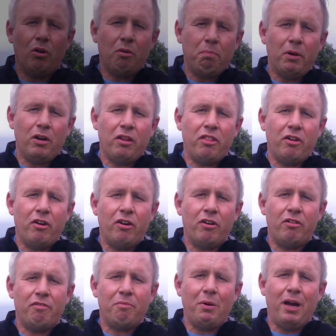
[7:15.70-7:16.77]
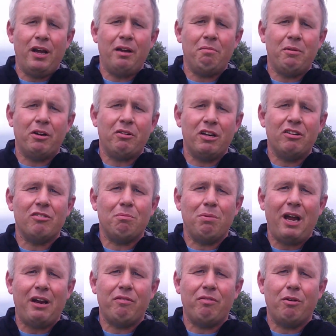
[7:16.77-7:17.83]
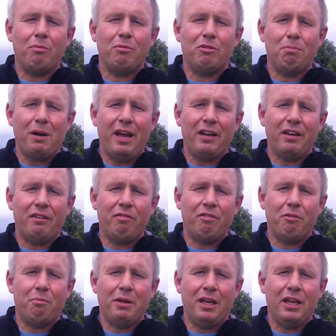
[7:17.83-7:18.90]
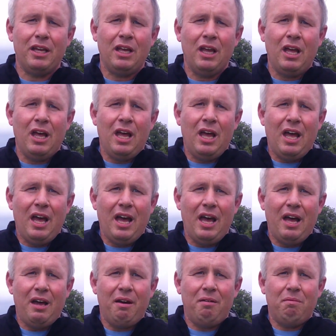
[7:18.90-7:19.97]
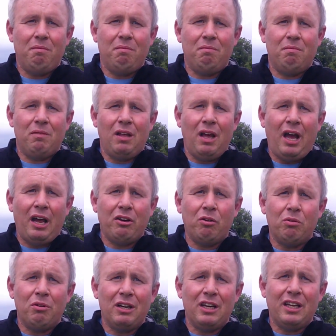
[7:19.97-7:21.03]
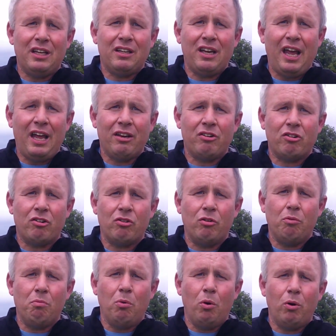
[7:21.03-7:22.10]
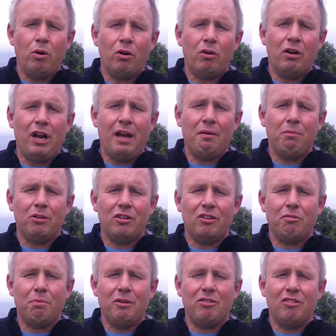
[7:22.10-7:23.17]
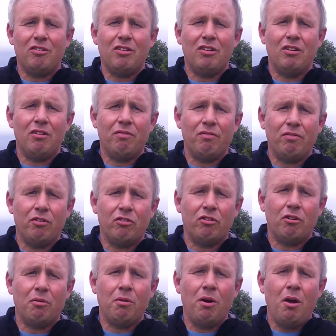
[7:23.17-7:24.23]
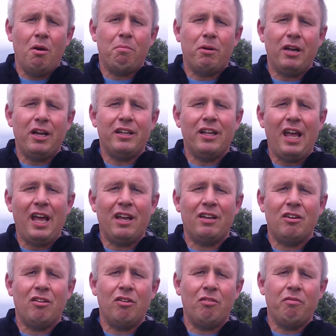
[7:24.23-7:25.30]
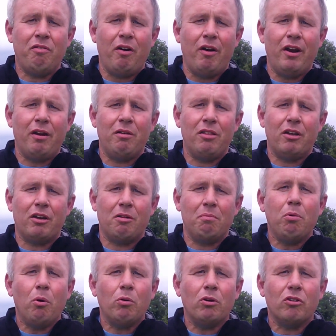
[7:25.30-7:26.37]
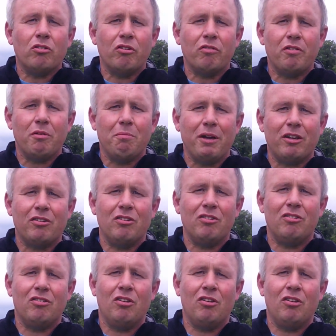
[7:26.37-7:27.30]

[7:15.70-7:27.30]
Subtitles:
about a third of my grazing platform is plenty for me. I don't really intend to grow more multi-species in the future, but I intend to vary the components of the mixes.